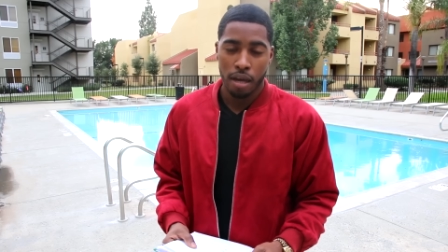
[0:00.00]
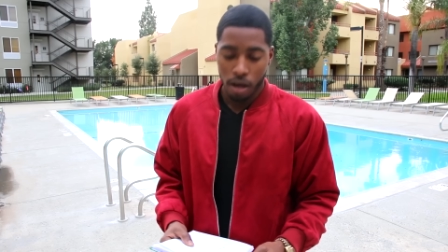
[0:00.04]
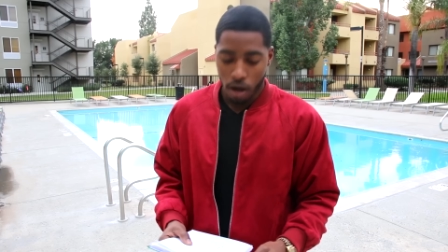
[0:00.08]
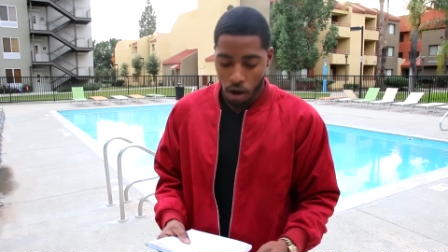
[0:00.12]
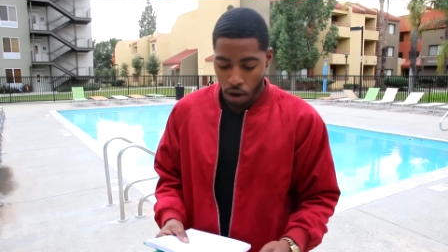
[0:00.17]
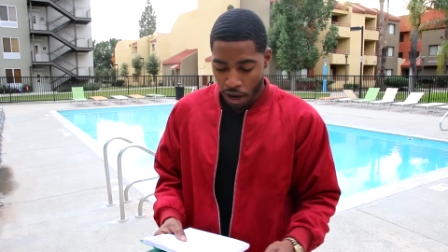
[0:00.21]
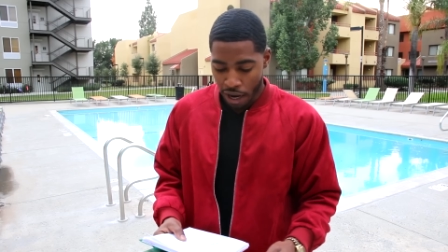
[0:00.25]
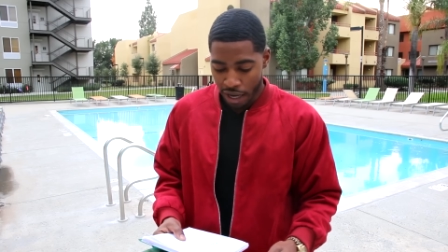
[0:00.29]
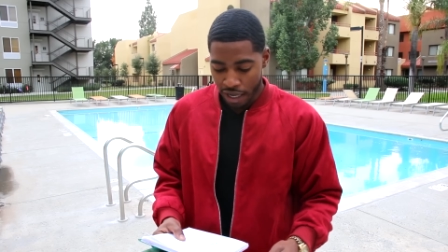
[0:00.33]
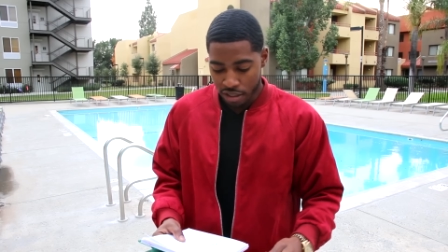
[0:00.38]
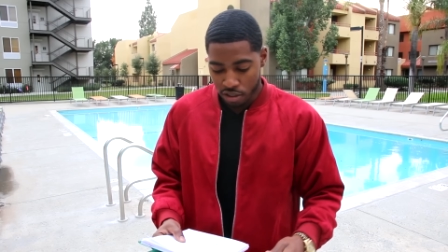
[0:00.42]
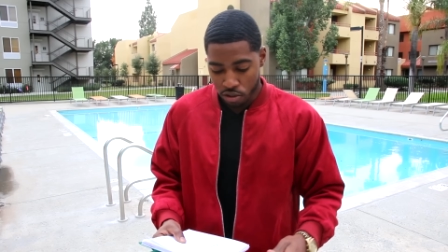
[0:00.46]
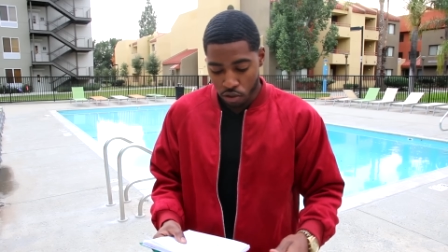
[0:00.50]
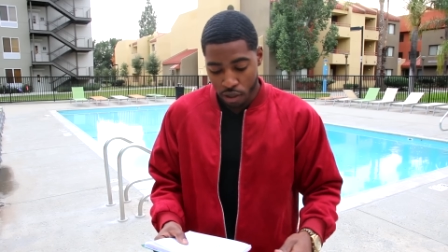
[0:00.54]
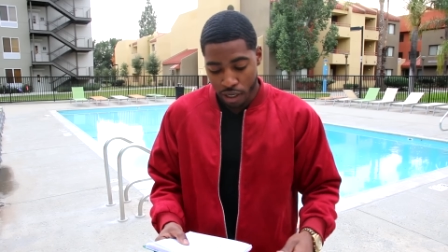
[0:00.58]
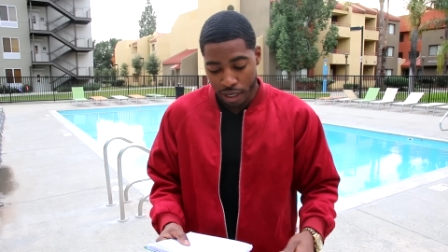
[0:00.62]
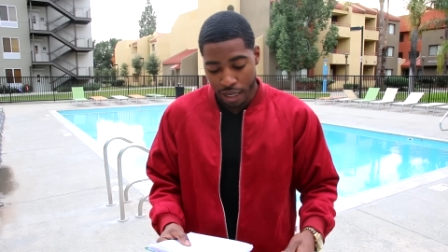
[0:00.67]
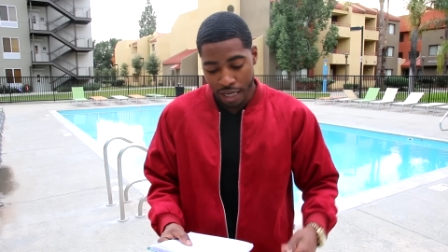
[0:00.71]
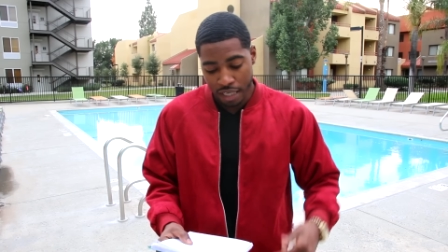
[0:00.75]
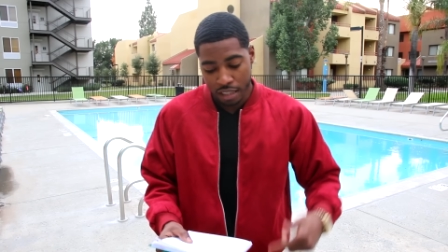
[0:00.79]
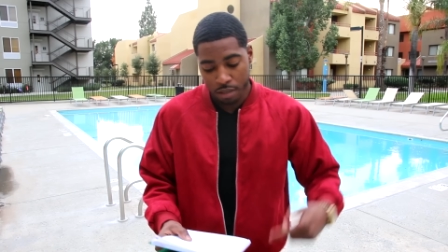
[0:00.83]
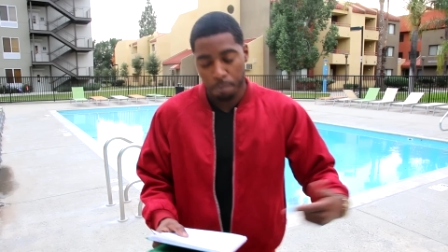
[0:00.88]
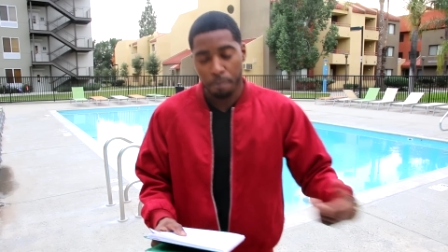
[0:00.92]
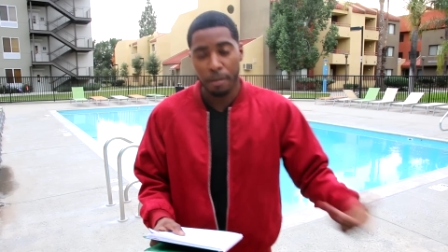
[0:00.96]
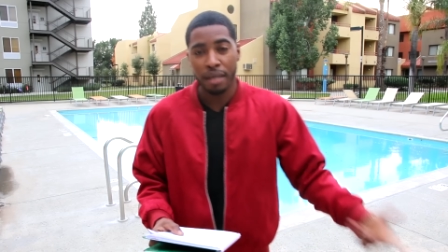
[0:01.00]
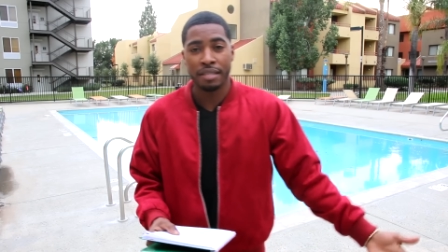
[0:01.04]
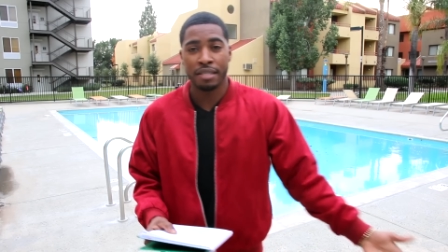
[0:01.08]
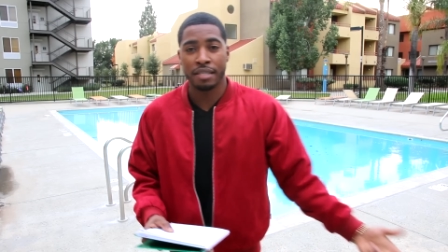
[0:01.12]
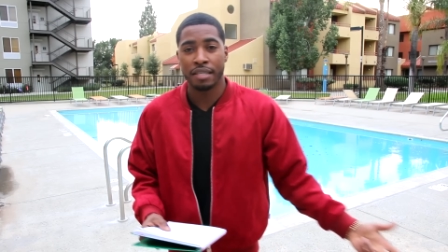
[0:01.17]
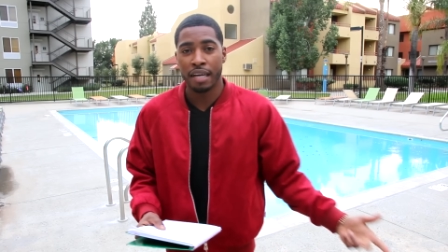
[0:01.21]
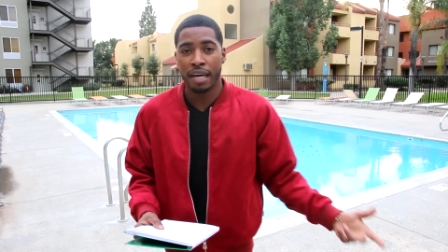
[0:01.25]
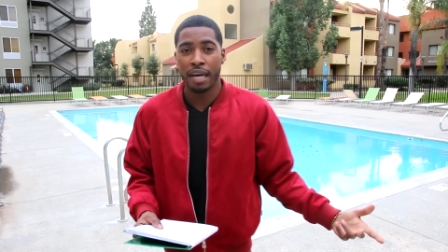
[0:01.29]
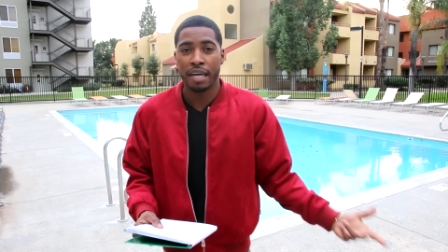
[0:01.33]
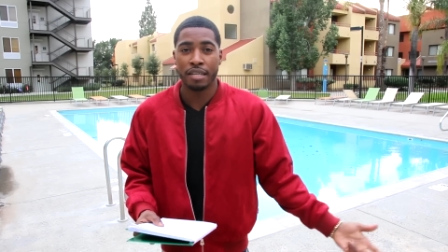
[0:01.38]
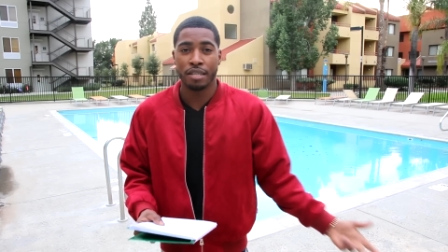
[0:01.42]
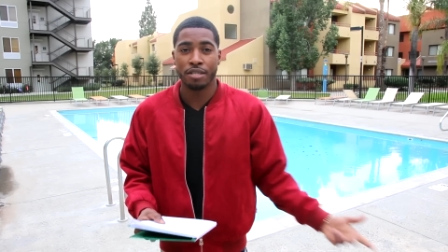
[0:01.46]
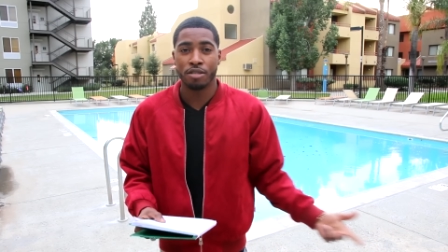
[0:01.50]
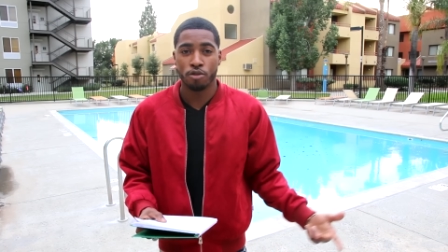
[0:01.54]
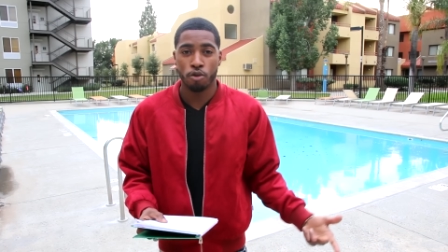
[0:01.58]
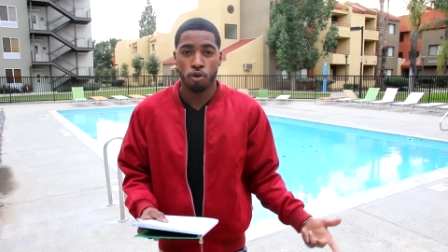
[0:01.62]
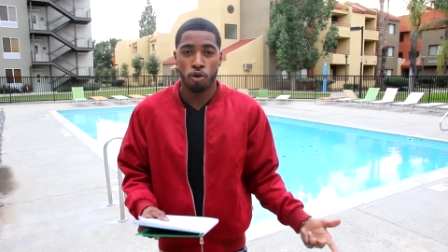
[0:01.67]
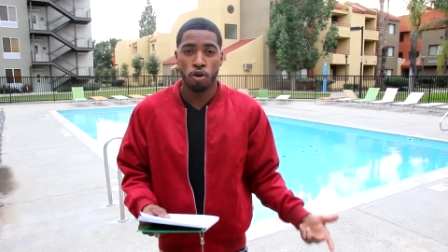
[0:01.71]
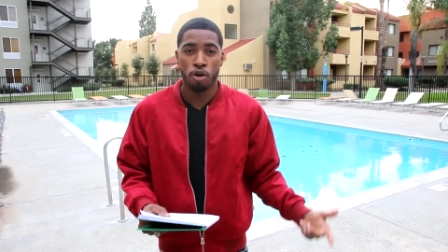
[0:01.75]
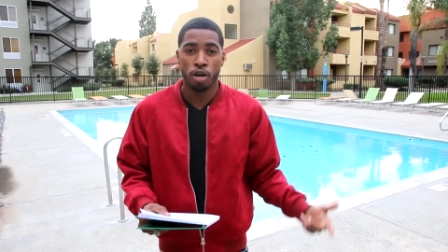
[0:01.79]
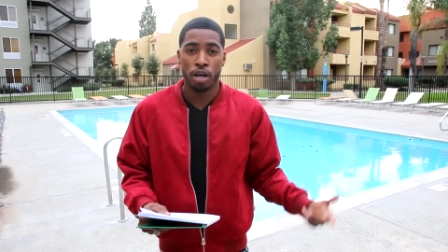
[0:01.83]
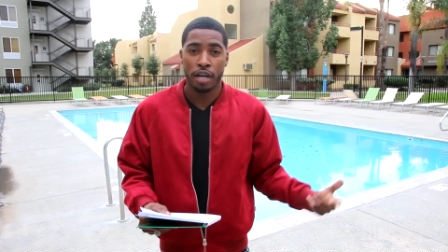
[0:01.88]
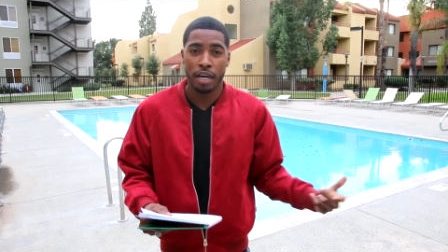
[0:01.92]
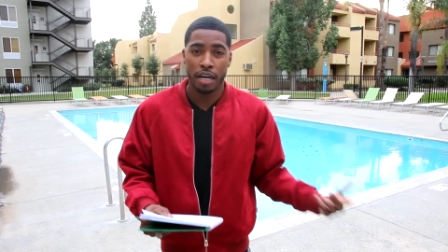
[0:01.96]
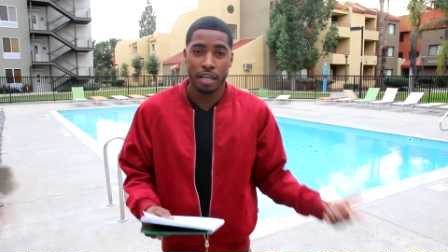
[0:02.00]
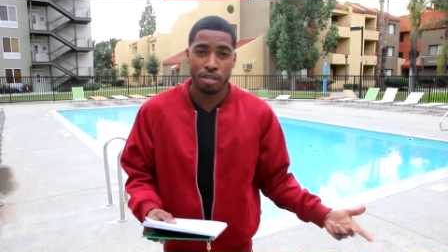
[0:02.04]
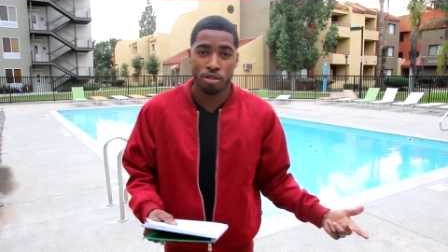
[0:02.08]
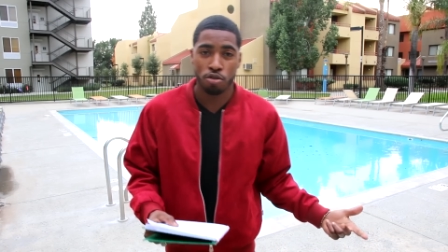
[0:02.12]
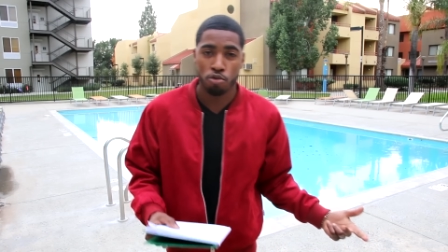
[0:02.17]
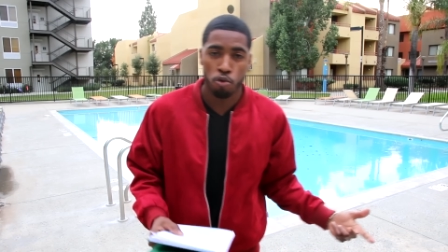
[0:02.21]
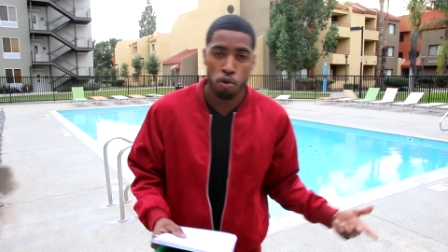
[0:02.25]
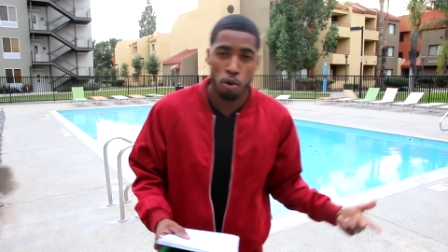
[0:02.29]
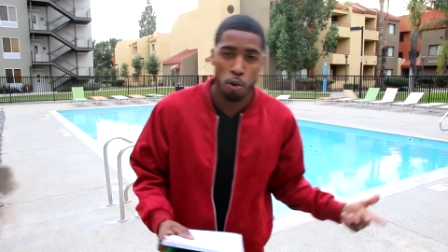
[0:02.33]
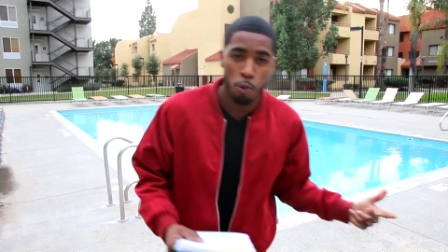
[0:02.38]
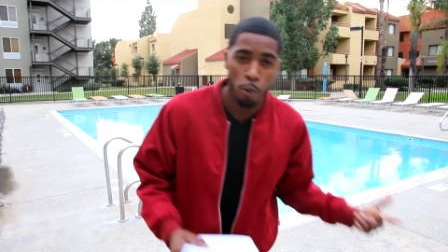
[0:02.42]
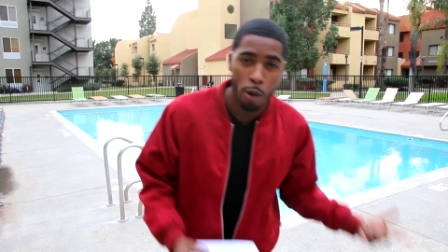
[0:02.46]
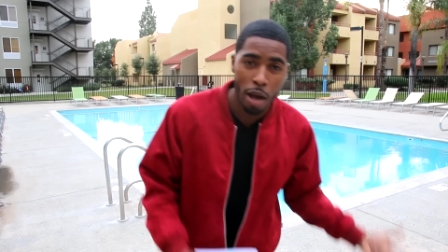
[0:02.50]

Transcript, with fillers: All right, so it's Mr. underscore underscore